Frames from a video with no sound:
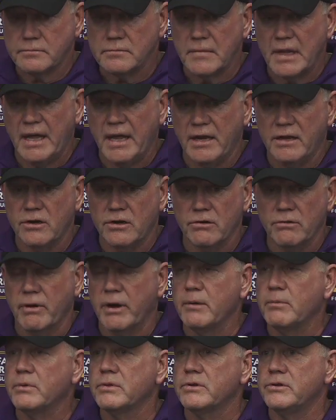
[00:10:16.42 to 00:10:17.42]
and you're
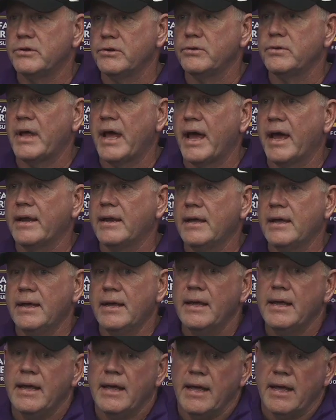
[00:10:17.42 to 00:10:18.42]
able to do that,
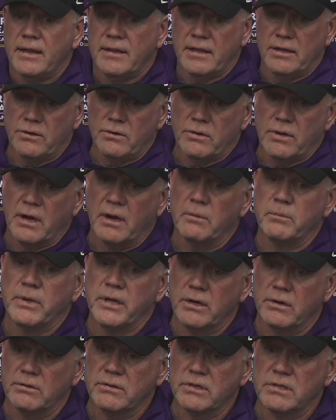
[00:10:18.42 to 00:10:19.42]
and then you come
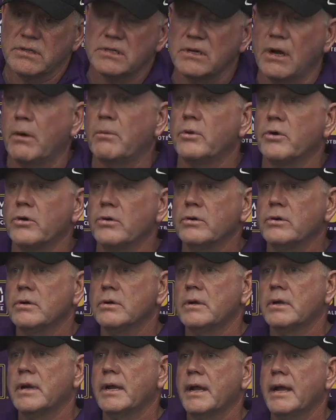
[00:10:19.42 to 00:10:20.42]
here this summer
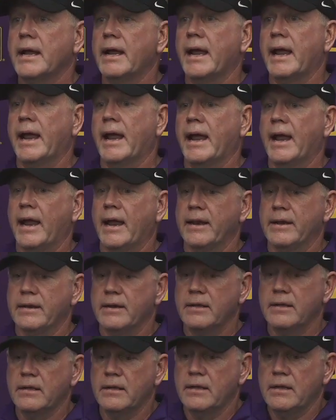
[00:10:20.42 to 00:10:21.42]

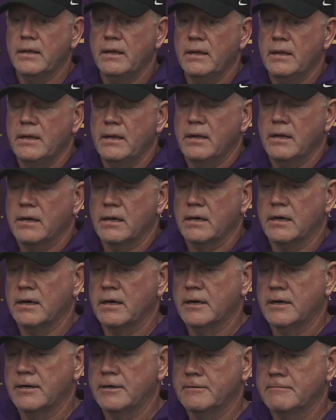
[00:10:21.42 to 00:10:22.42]
and
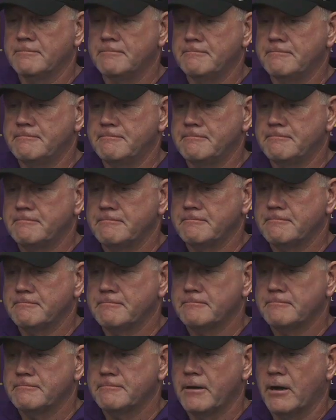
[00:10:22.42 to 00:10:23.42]

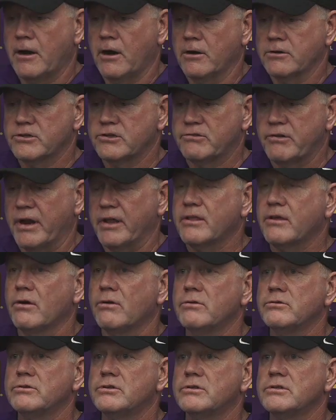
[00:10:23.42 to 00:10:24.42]
our strength
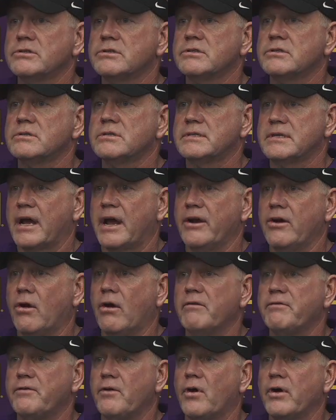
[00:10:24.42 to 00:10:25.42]
coaches sign
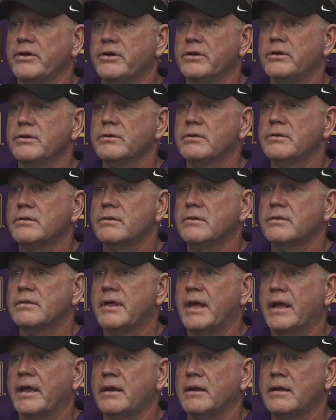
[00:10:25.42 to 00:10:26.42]
off on you
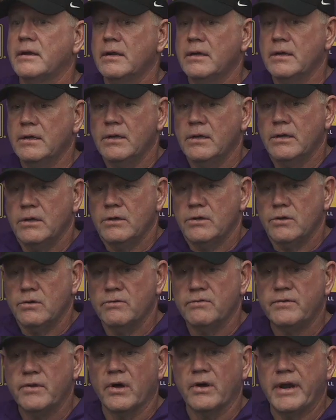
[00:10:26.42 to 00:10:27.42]
that
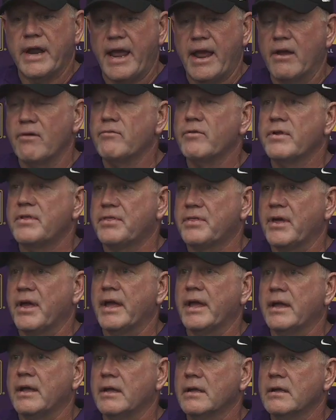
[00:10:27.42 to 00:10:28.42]
you've done
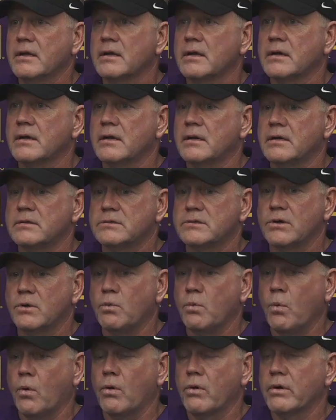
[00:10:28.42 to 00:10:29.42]
everything to
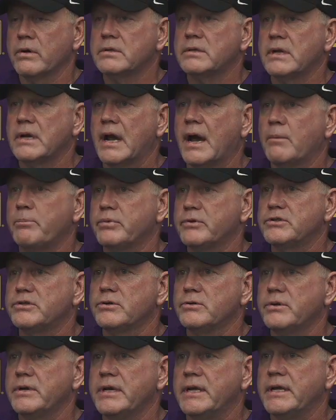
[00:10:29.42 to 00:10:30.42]
warrant an
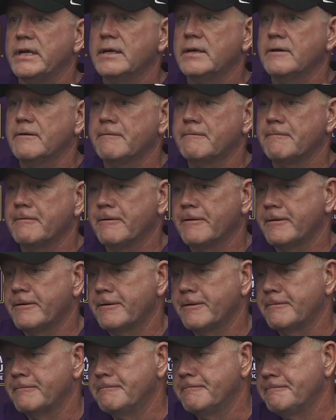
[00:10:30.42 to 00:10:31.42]
opportunity,
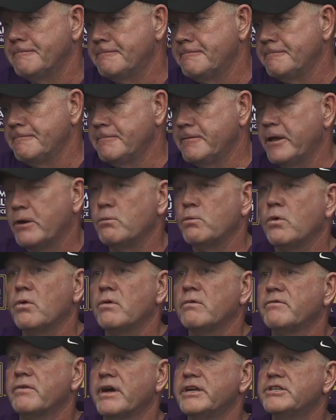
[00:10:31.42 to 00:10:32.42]
then
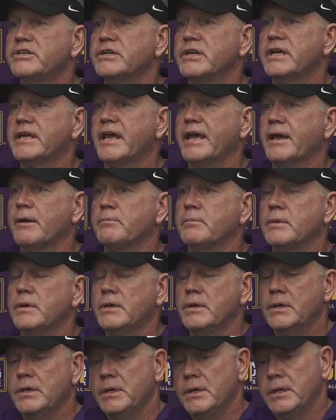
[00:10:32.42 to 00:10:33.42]
we'll invite you to camp.
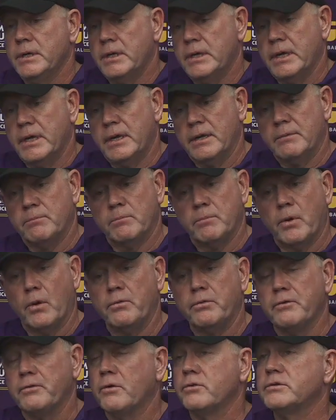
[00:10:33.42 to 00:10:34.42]
And
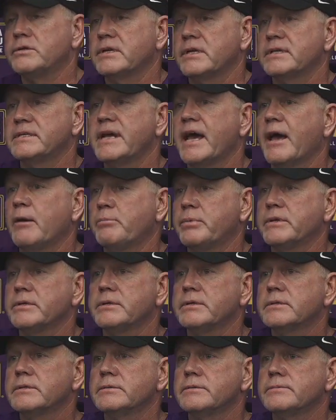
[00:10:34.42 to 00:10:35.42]
both of those things happened.
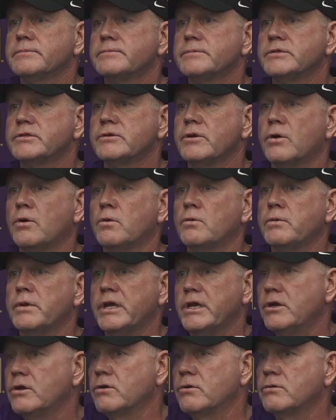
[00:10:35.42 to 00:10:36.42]
So
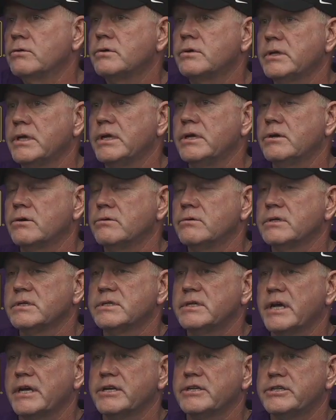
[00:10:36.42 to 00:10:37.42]
he earned a
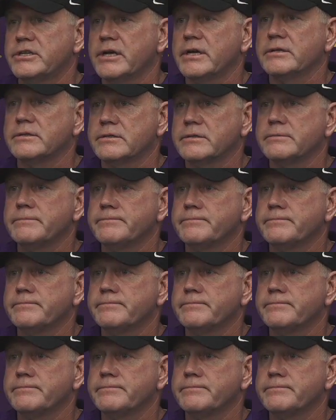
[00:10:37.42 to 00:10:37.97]
second chance.